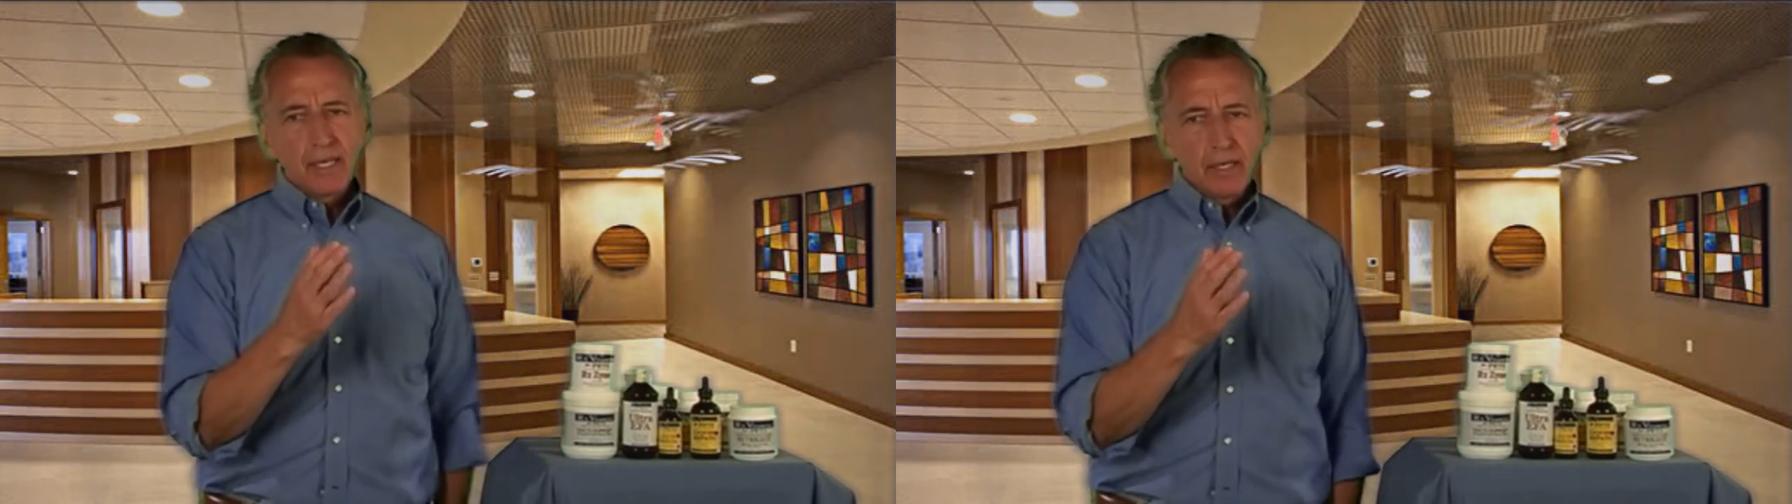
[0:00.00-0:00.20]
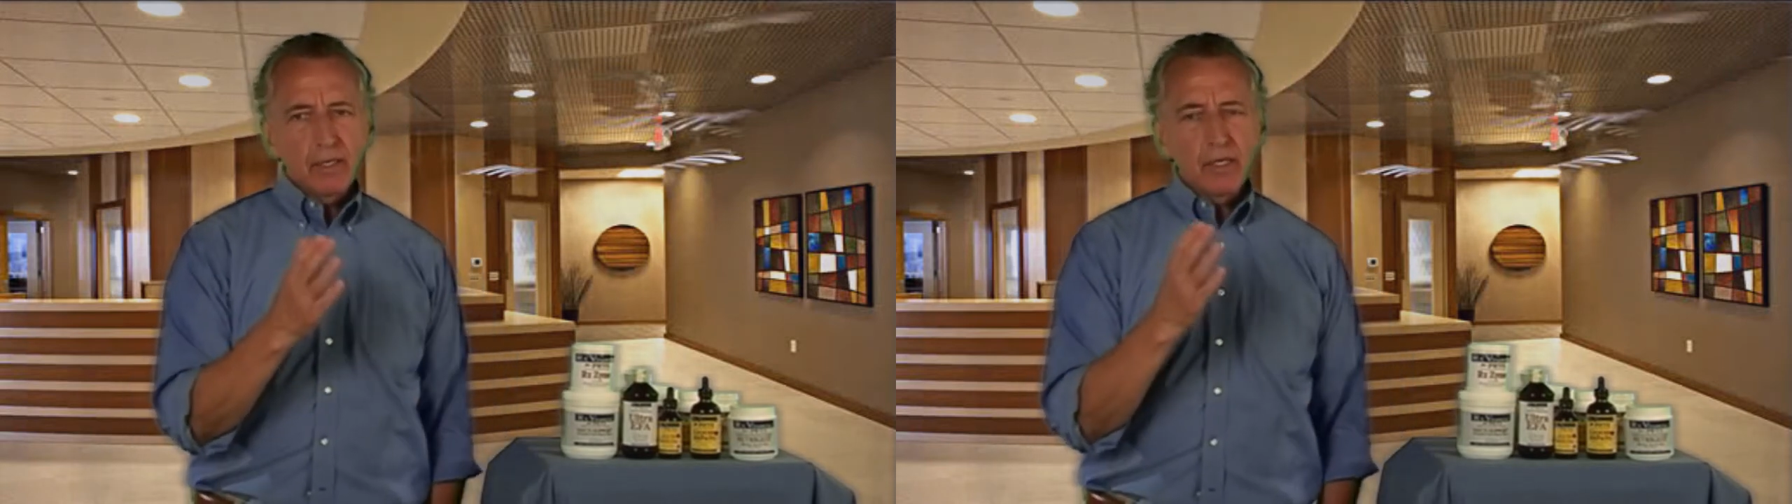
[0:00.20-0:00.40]

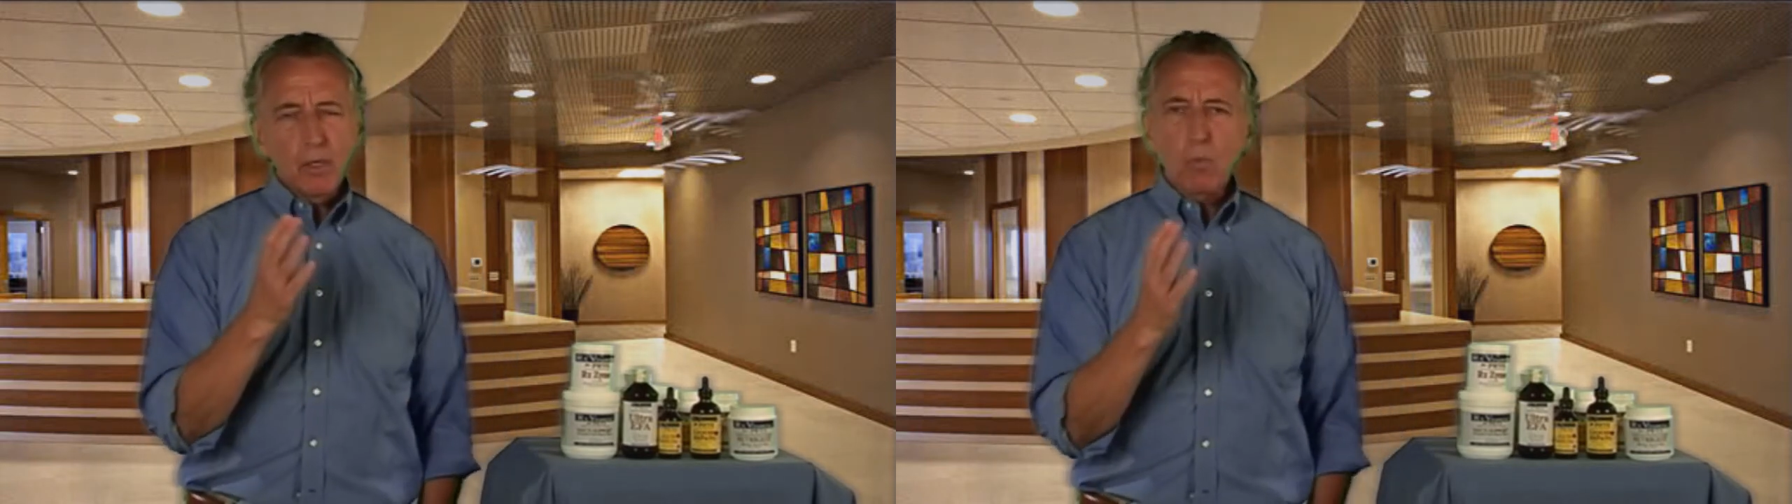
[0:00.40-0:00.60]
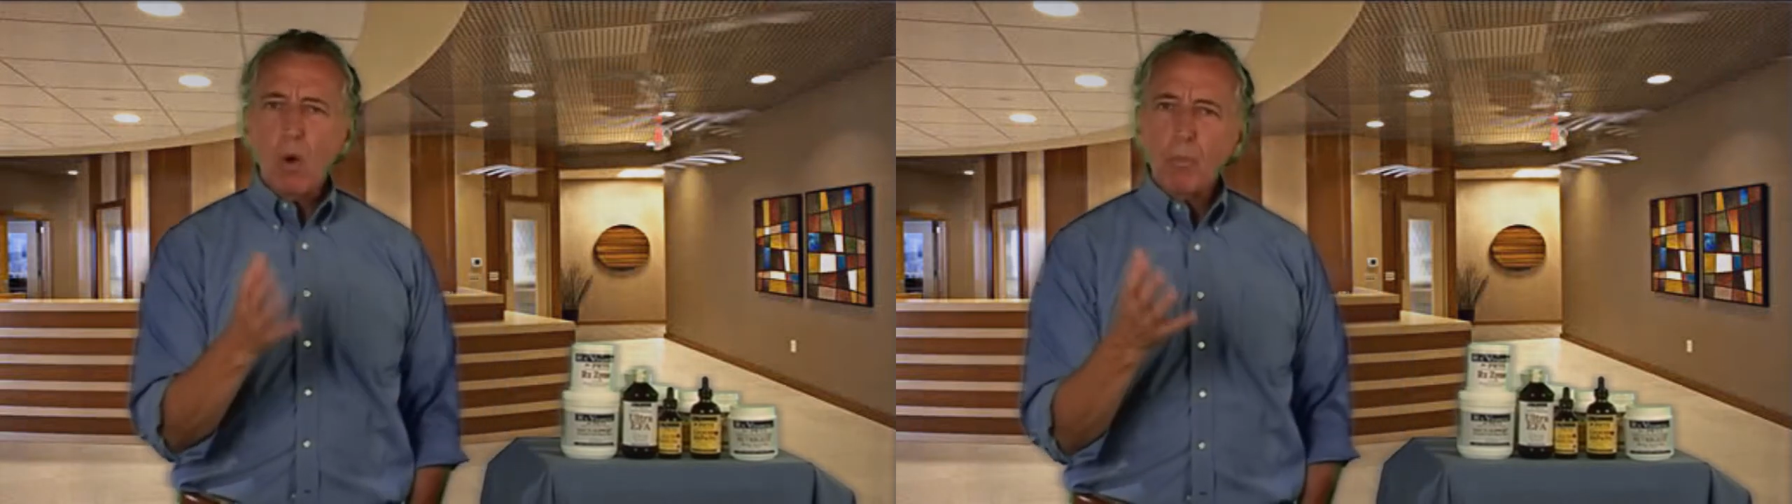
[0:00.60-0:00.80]

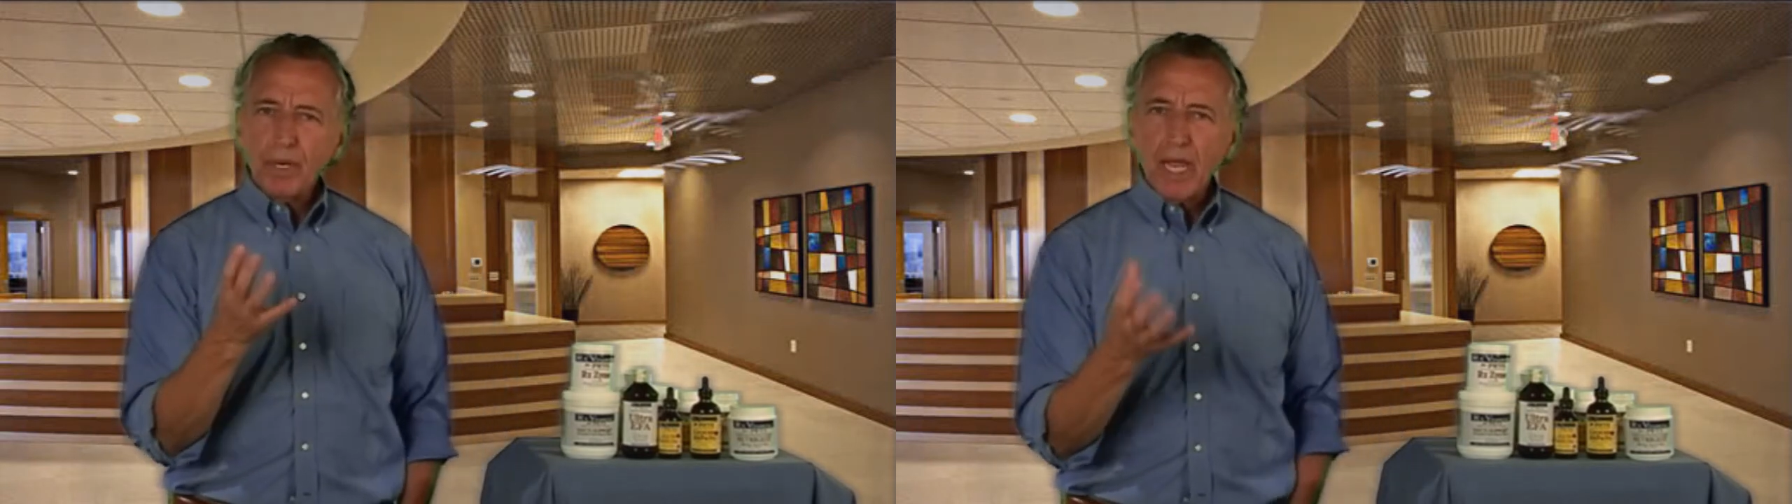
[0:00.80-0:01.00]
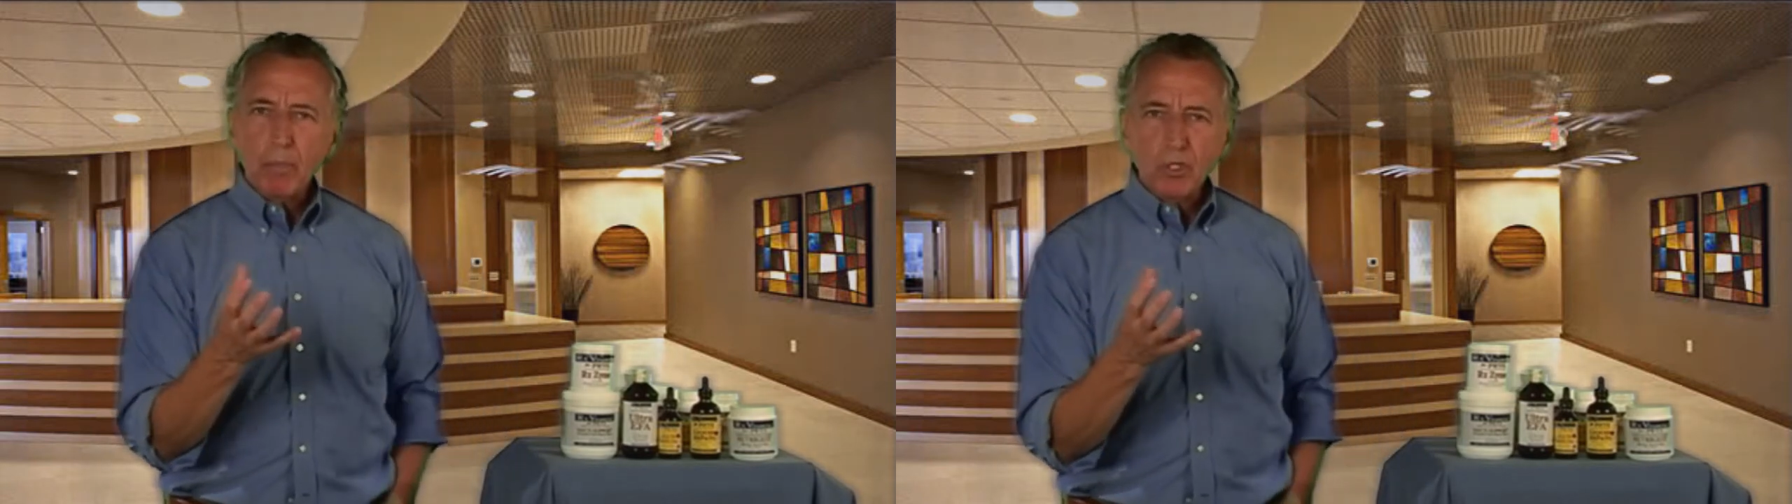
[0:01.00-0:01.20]
it won't
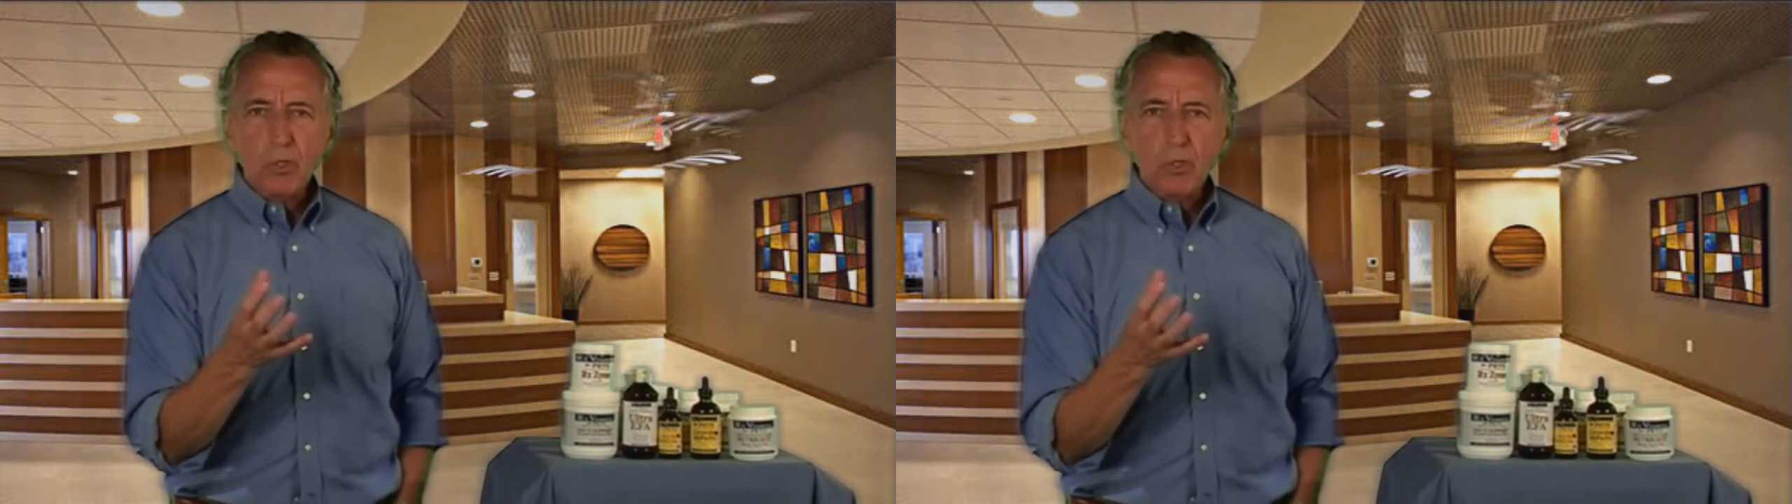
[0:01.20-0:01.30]
be able